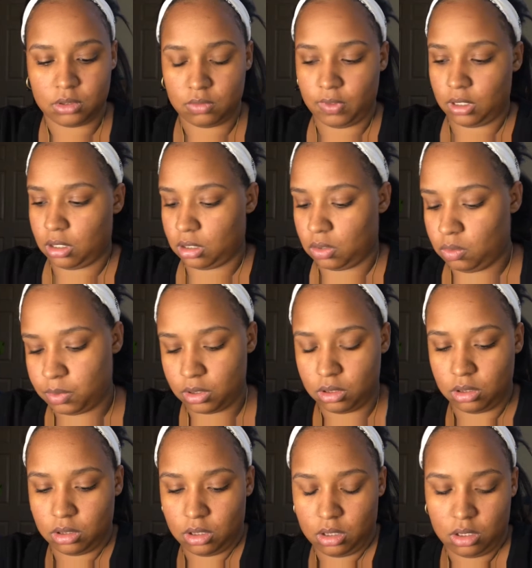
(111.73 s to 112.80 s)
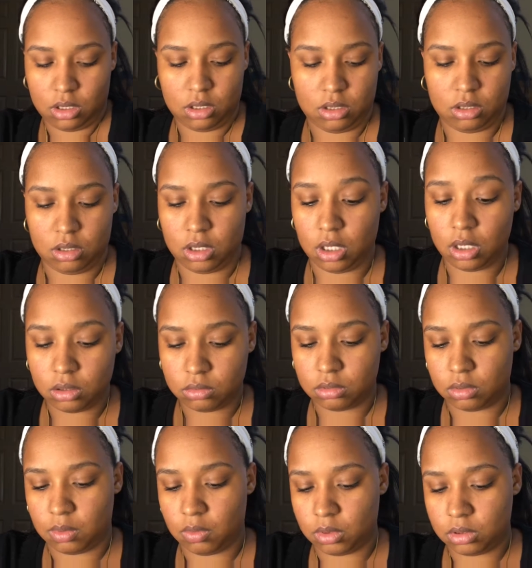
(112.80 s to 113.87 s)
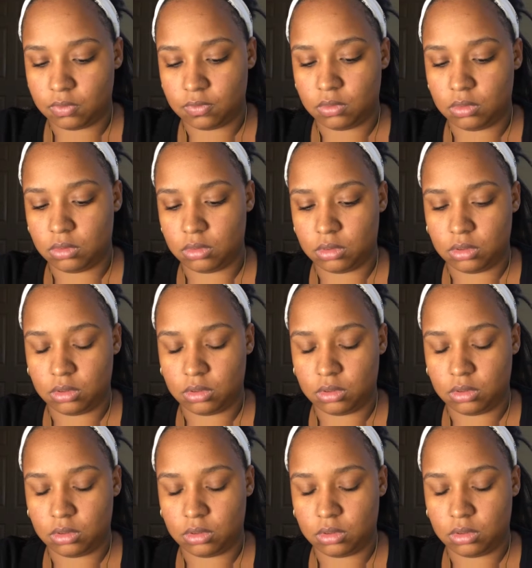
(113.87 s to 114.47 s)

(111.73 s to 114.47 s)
So I can get it open. Again, it'd be wonderful.